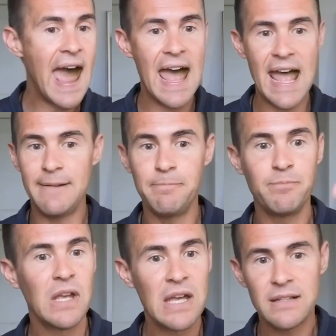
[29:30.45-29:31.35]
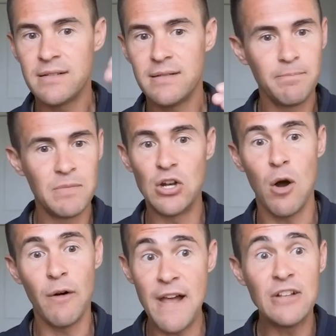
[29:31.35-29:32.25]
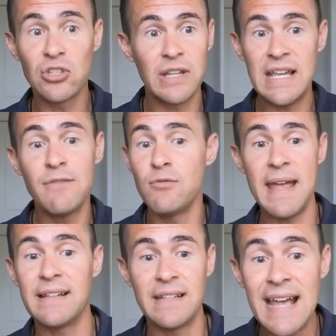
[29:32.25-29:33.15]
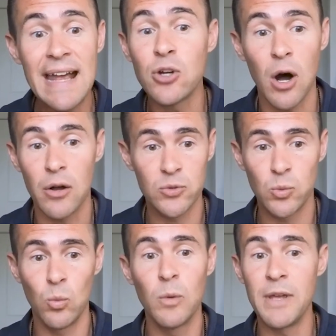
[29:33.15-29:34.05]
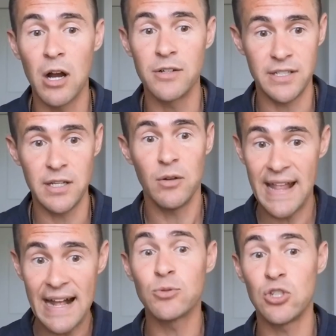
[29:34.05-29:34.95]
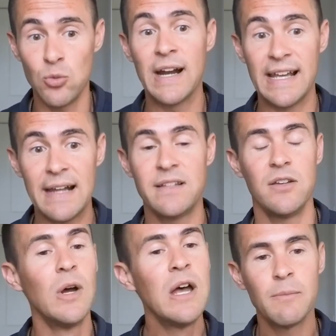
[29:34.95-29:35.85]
And, eventually even making the 10 calls will be hard to do. And that's what you want to get to.